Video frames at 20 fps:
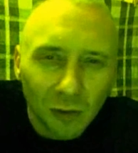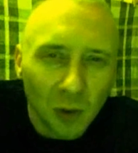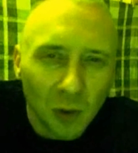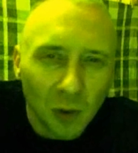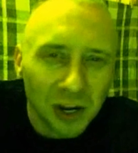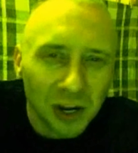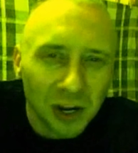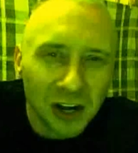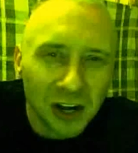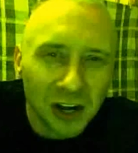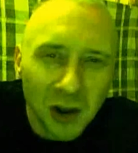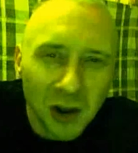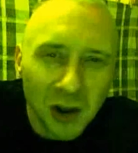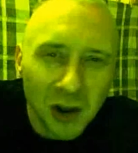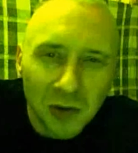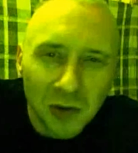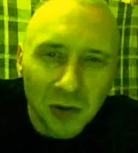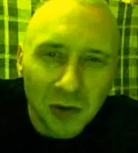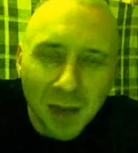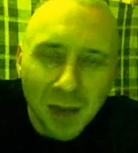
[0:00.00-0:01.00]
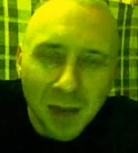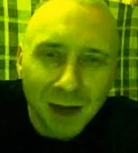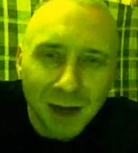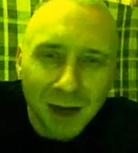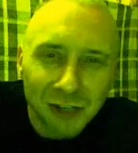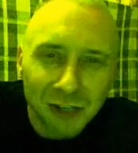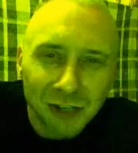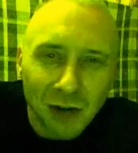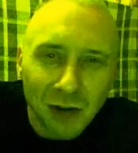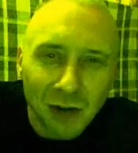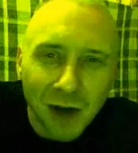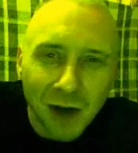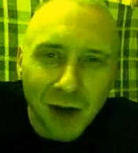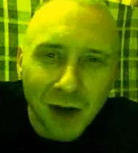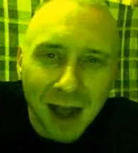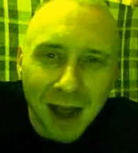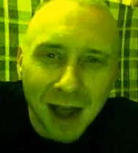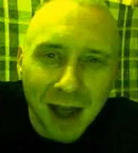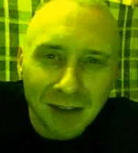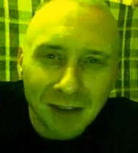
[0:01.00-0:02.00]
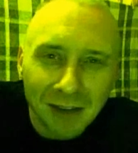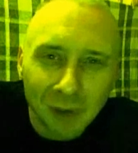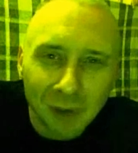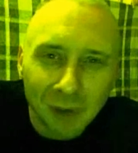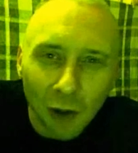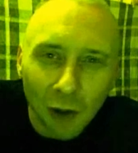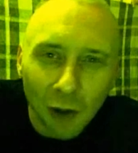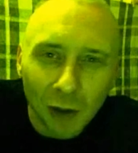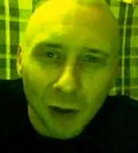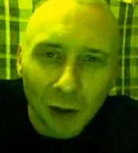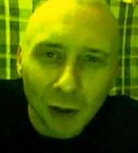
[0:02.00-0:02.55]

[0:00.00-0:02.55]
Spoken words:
what are you going to do? Their batteries don't run out, they've got